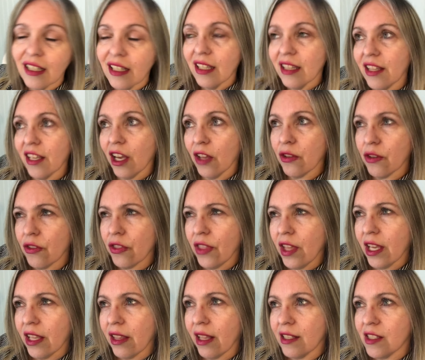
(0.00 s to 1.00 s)
The other
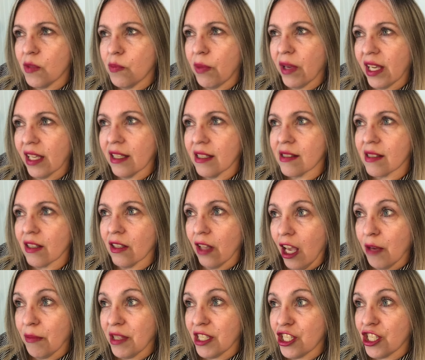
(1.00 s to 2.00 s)
thing that's big is
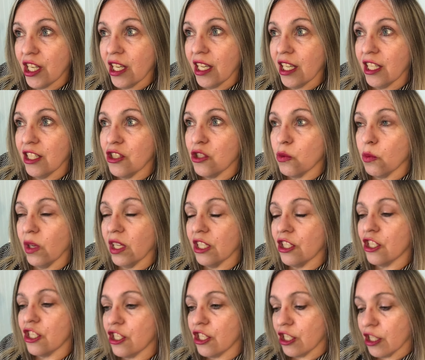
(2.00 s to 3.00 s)
climate change,
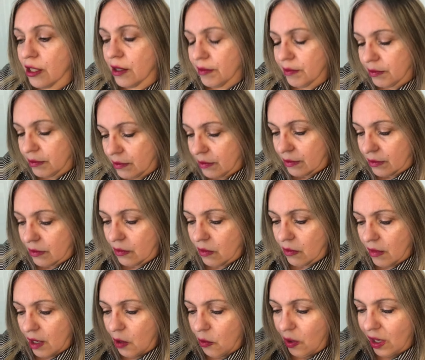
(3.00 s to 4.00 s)
which
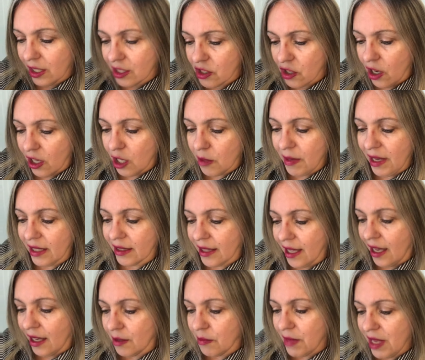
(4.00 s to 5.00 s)
I want to talk about
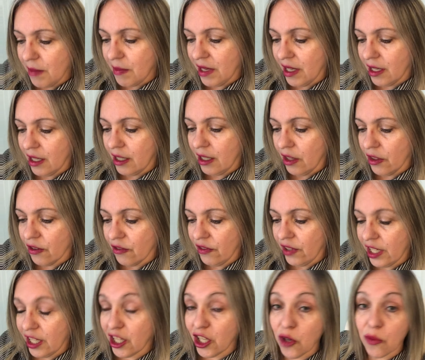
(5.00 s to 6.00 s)
that maybe in another
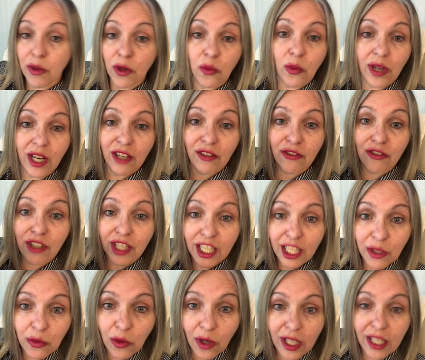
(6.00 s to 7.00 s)
video, but what I
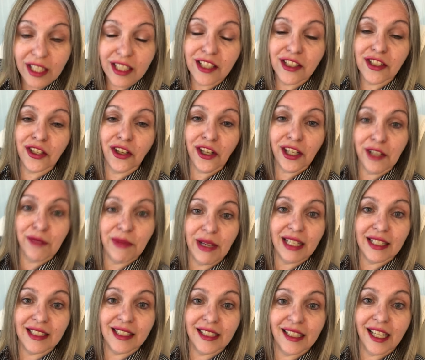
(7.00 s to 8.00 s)
really wanted to talk
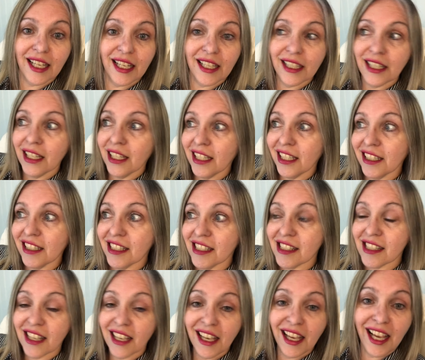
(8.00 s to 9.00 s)
about today
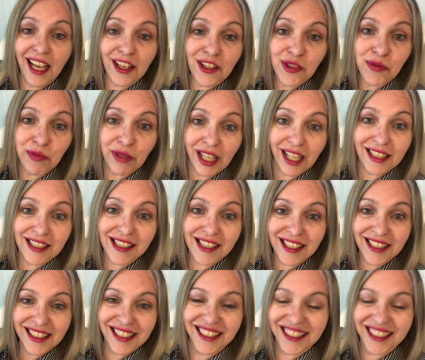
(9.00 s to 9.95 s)
is houseplants.